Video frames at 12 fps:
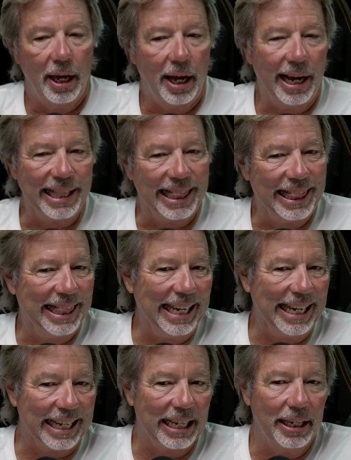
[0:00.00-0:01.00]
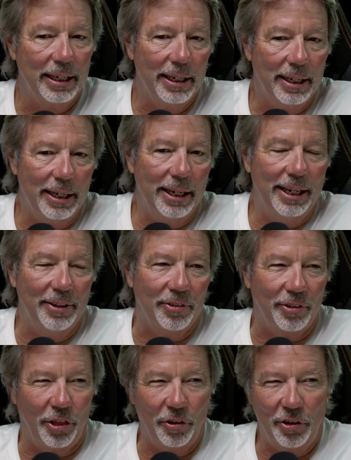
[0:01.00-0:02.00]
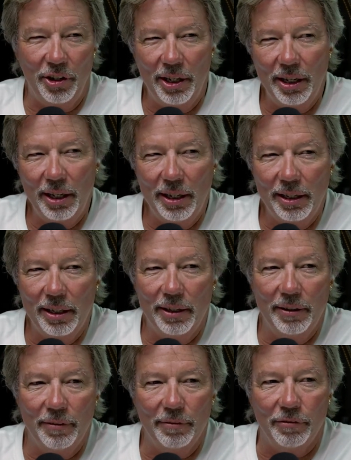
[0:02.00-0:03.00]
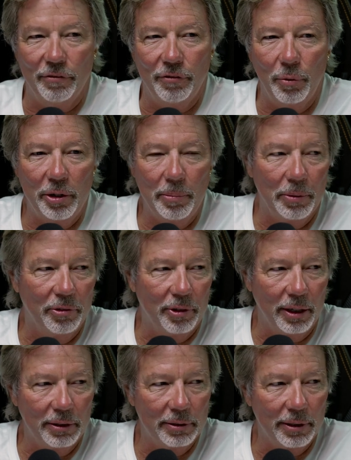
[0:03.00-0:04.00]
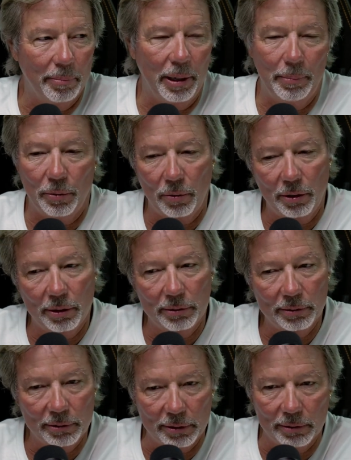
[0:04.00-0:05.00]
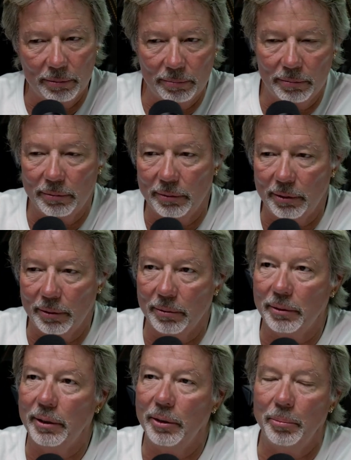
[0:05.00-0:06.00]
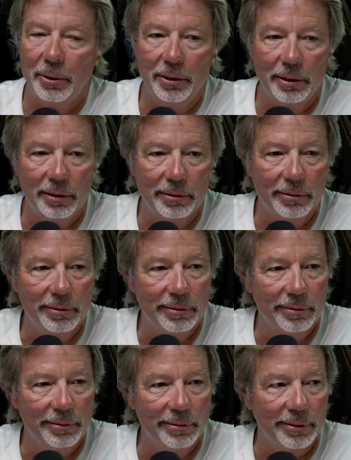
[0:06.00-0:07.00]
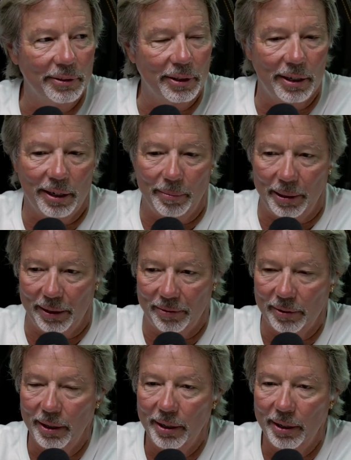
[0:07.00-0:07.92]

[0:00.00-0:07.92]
I think it's 40%. I might be wrong, so don't kill me on the comments.